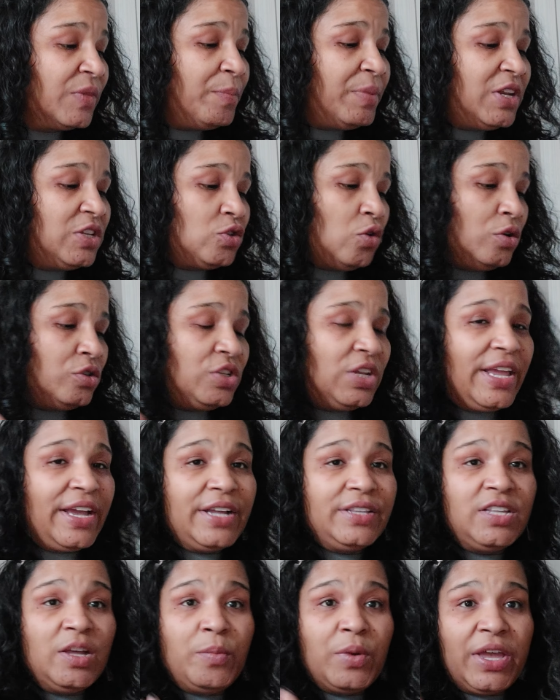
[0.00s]
But it's also like
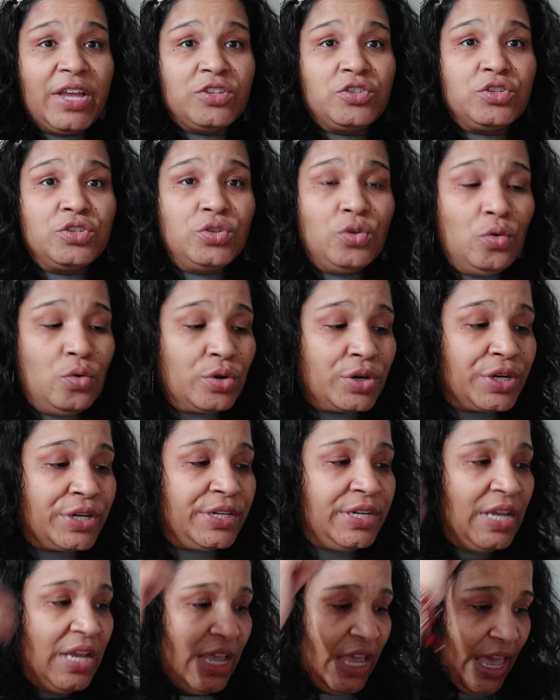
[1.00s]
a double-edged
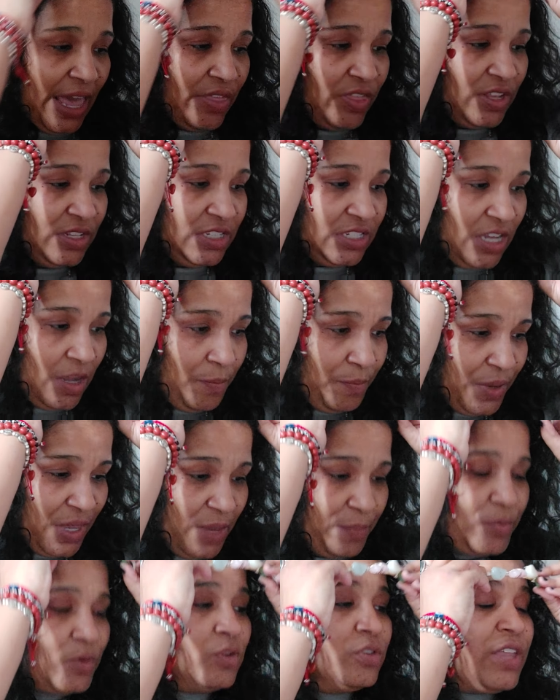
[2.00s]
sword. And then some
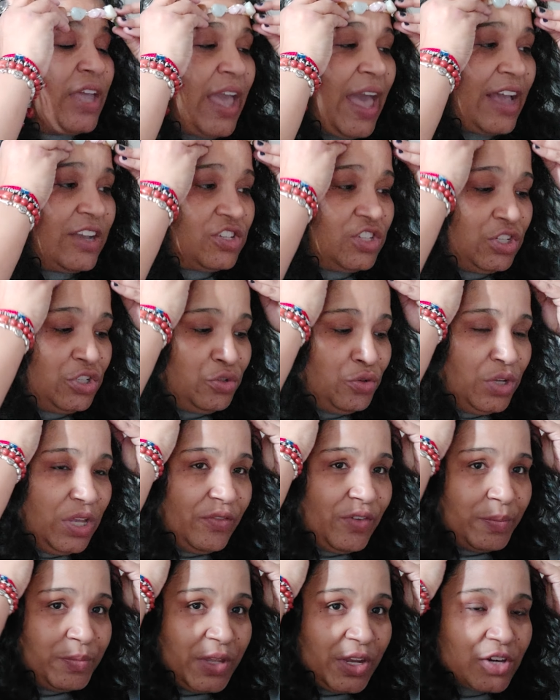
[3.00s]
people, they actually do
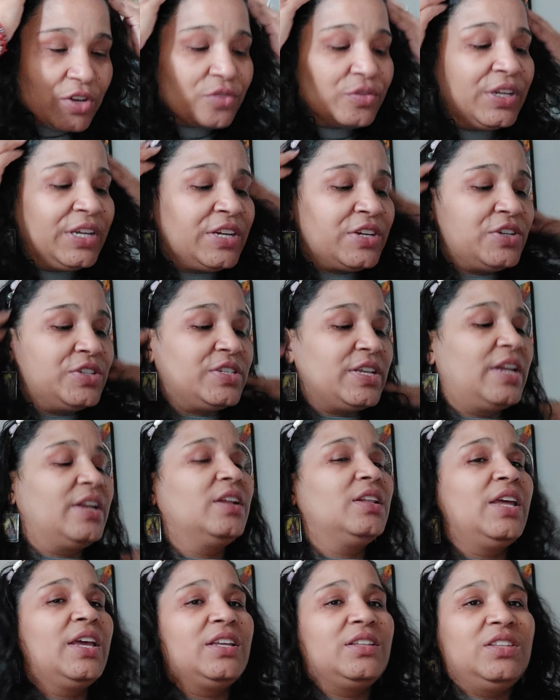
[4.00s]
give up their careers and
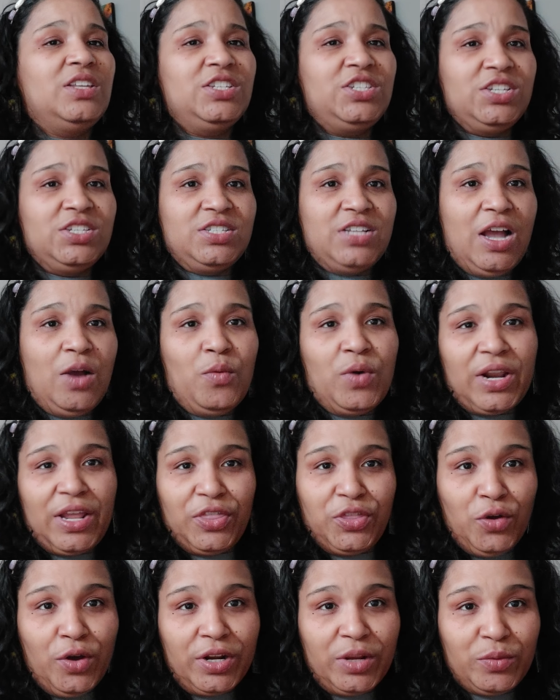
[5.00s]
are like, this is not what I
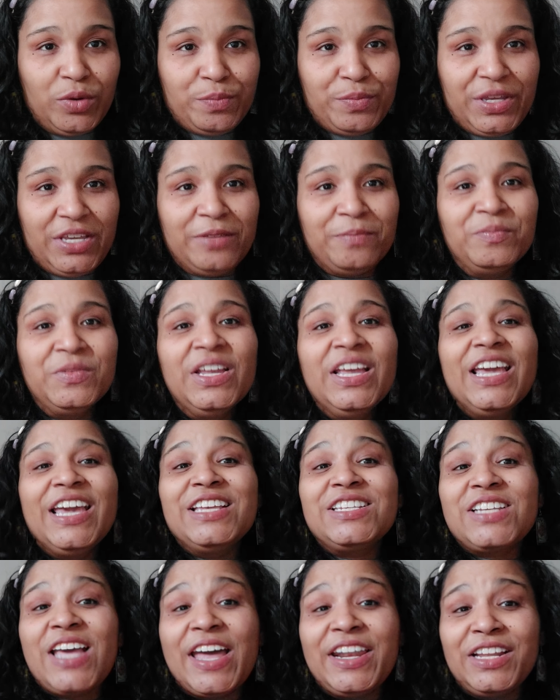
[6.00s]
thought it would be.
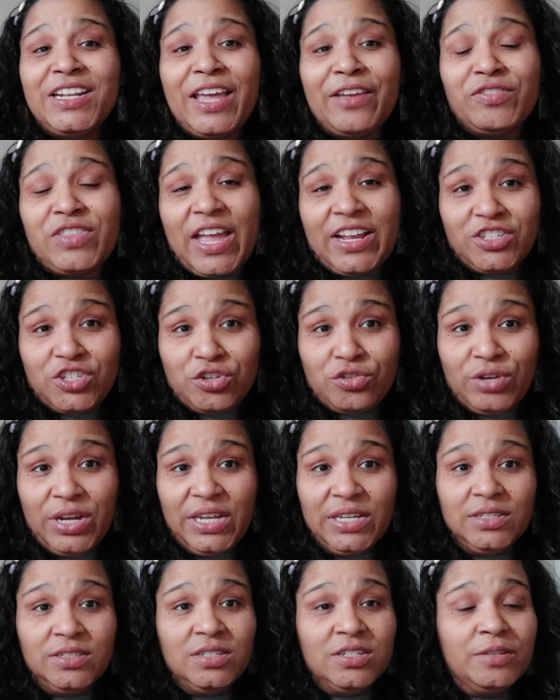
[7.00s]
It's kind of like that
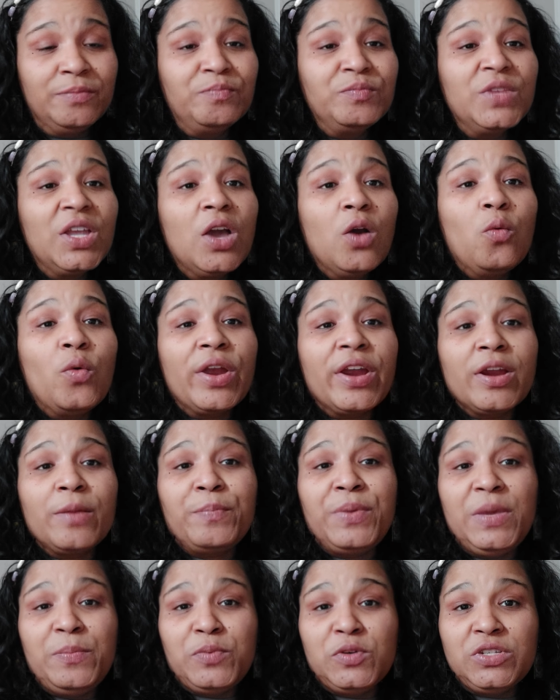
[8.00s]
trend where
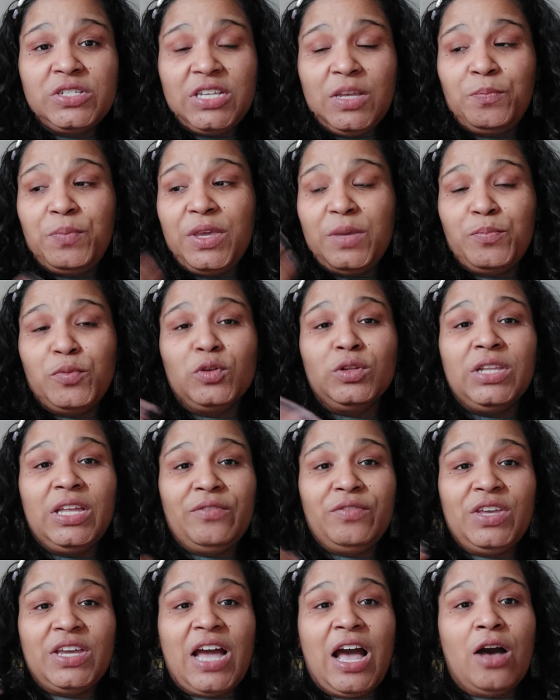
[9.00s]
people see people
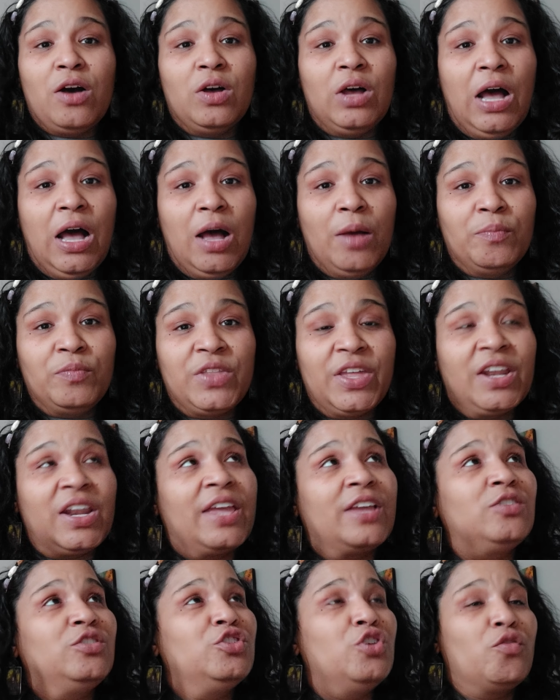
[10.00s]
living out, they're
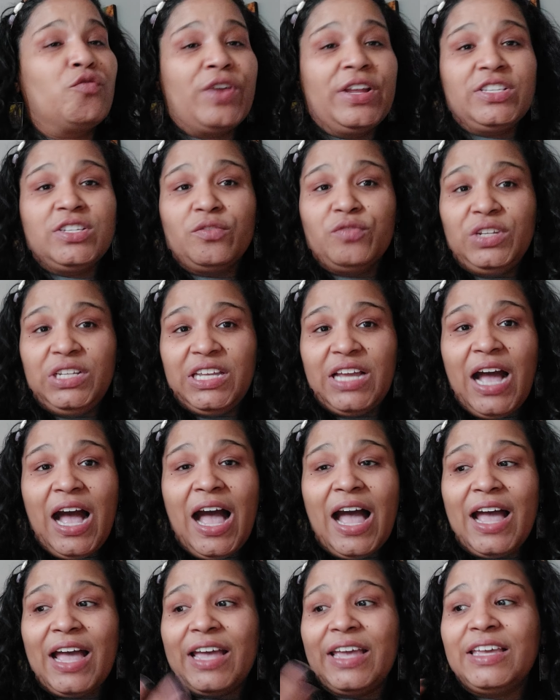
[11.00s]
like, you know, rents are really
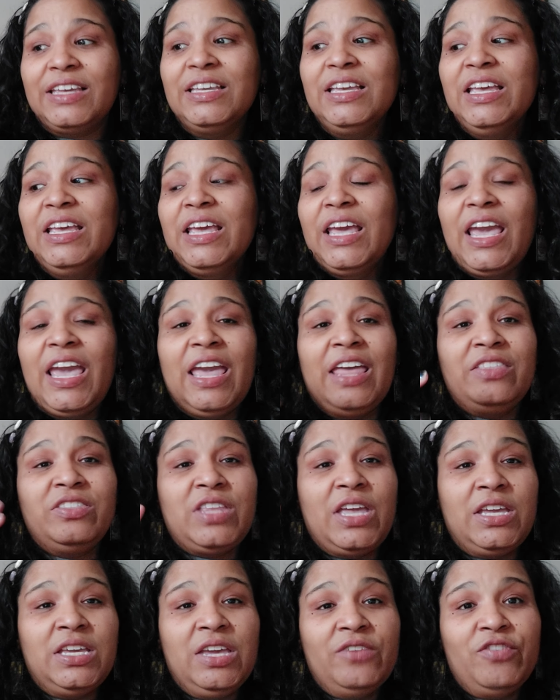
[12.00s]
high and
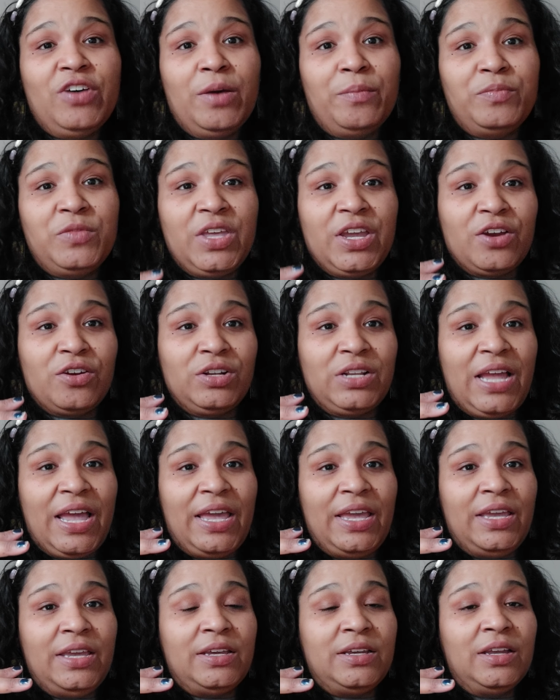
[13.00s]
they give up their
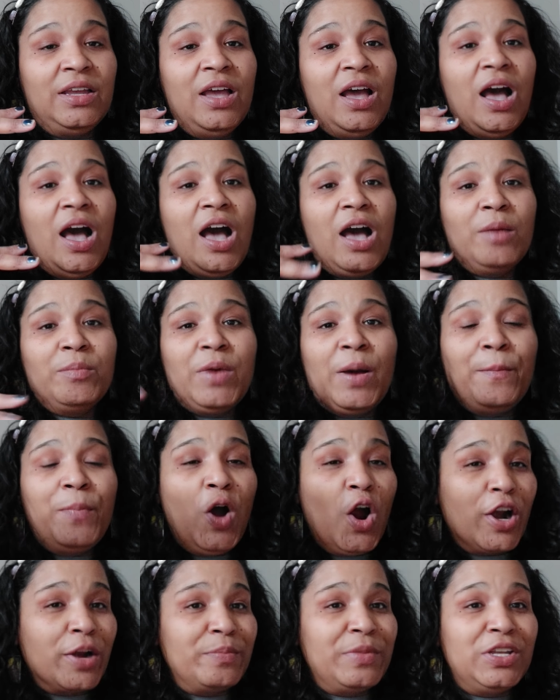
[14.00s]
like
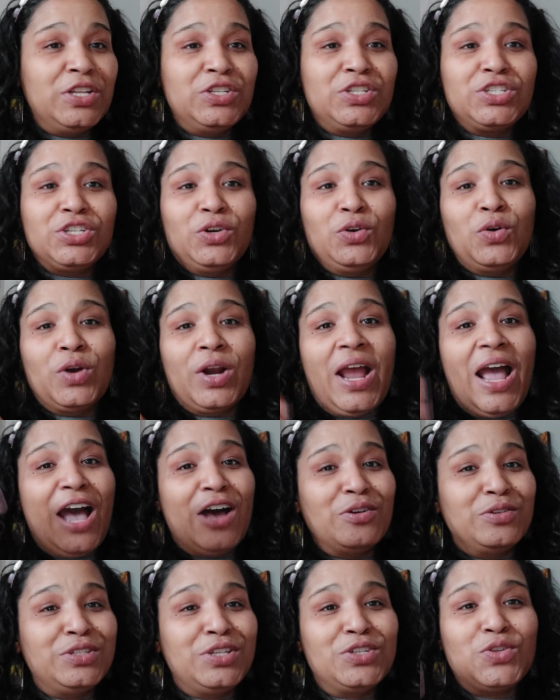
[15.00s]
apartment or
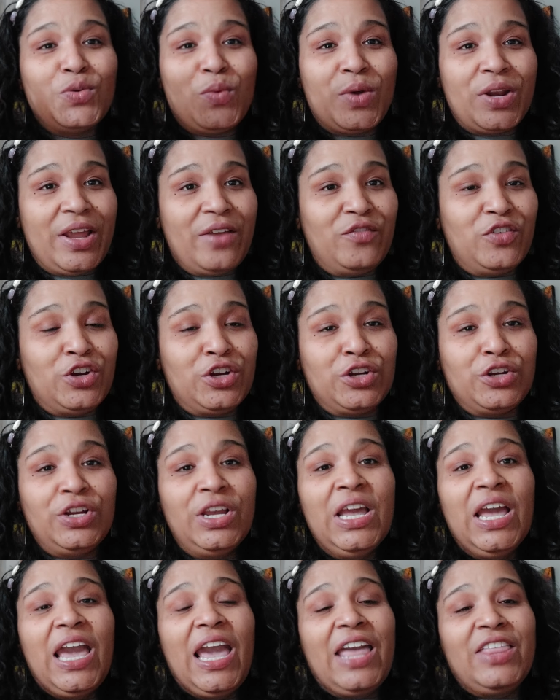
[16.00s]
houses or whatever,
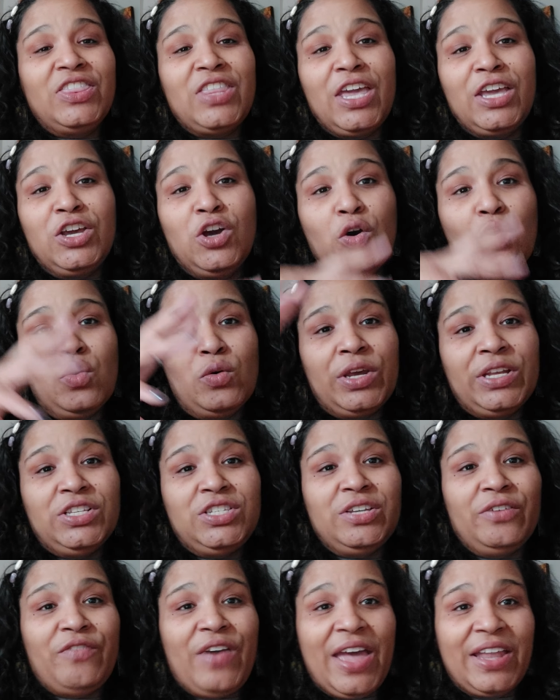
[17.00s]
and they go
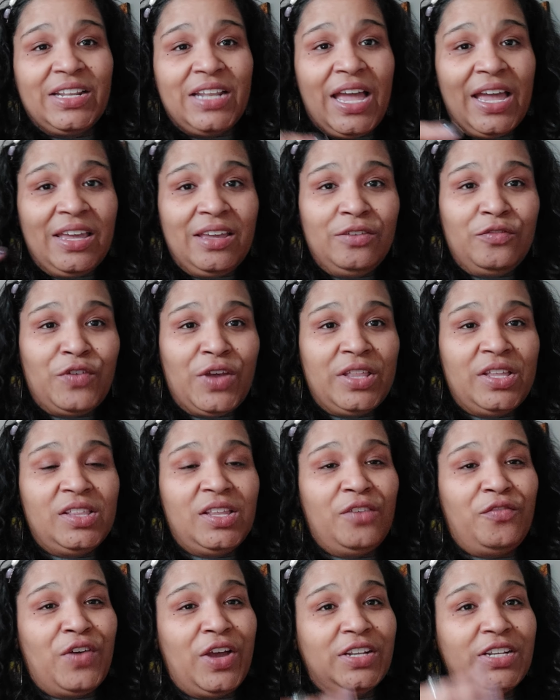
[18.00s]
into van life and then
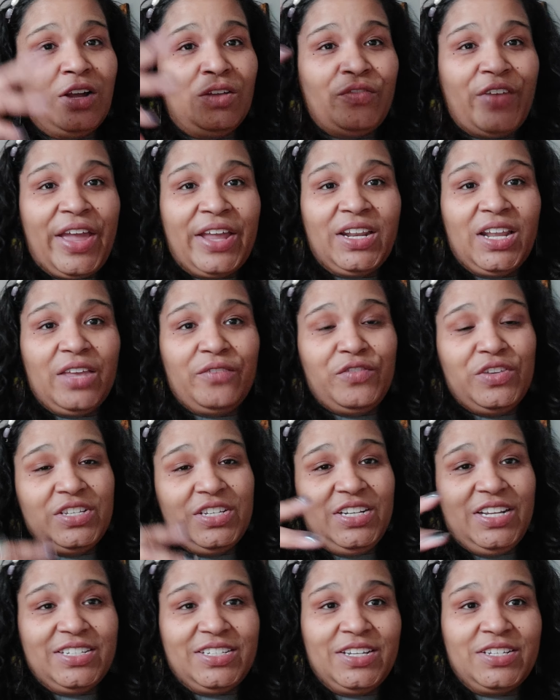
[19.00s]
they find out van life
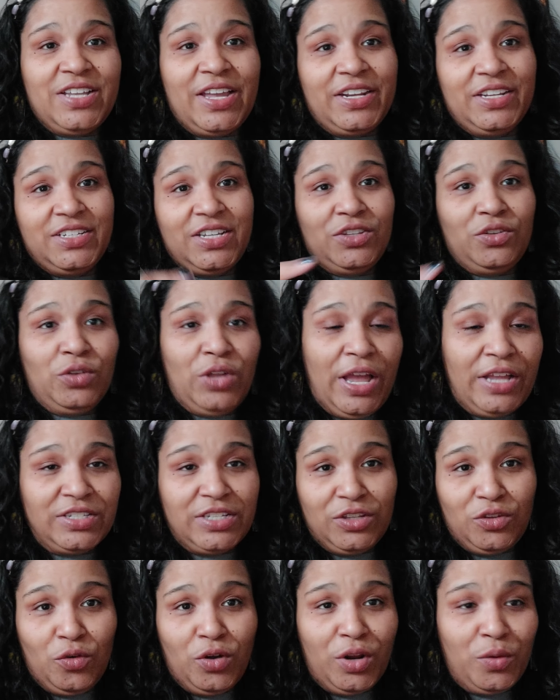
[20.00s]
isn't as exciting as
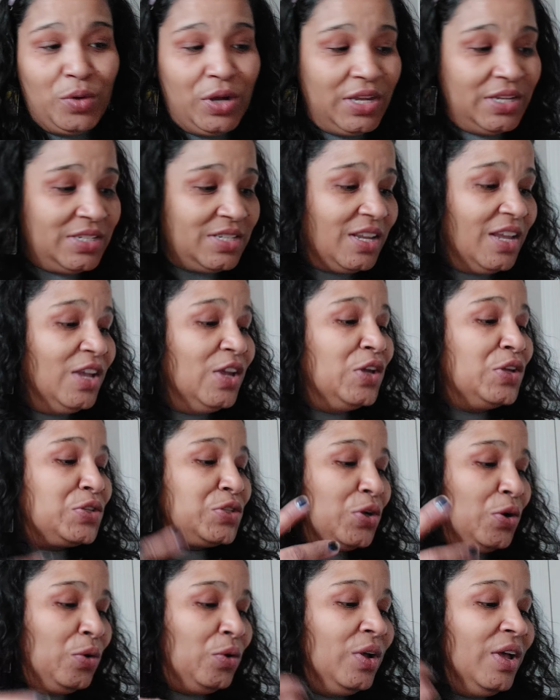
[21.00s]
they thought it was.
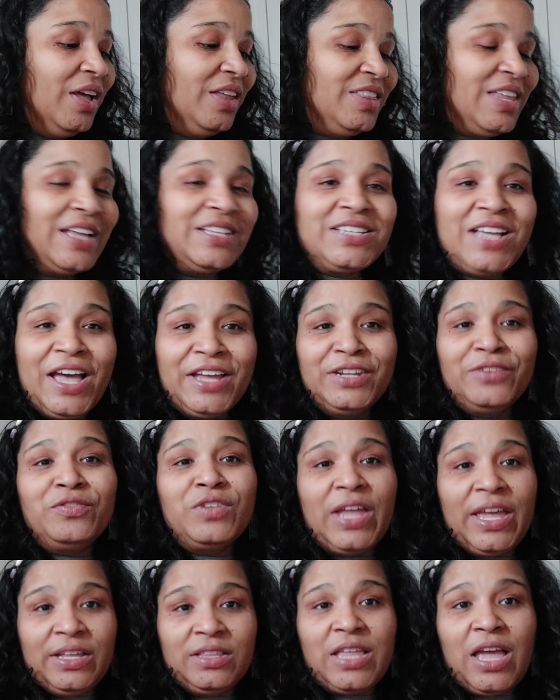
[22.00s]
So that's kind of
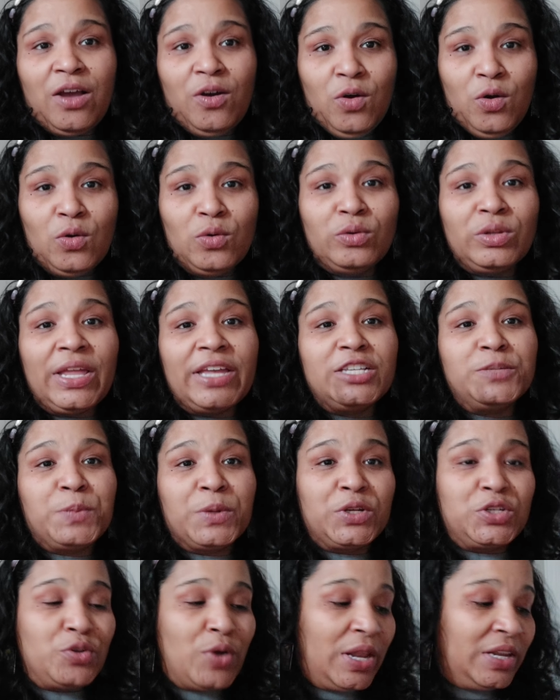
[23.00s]
like that whole like
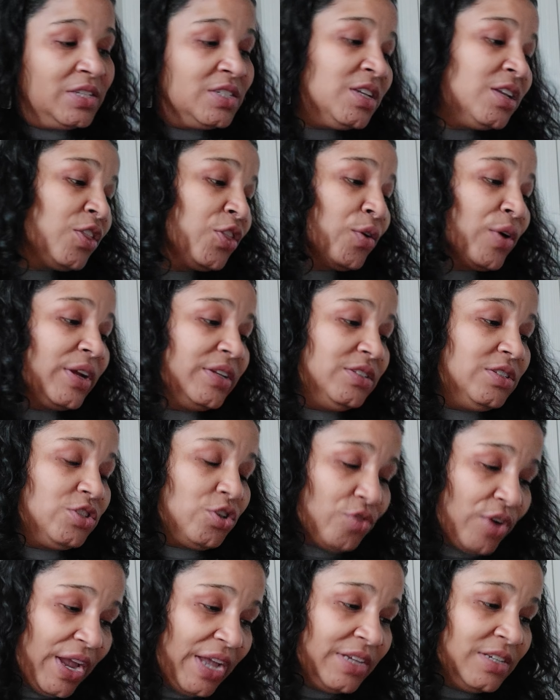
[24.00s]
spirituality
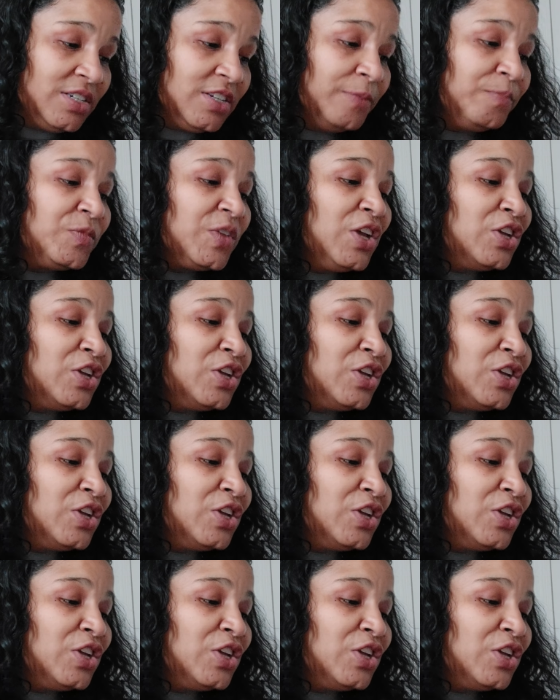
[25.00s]
trend.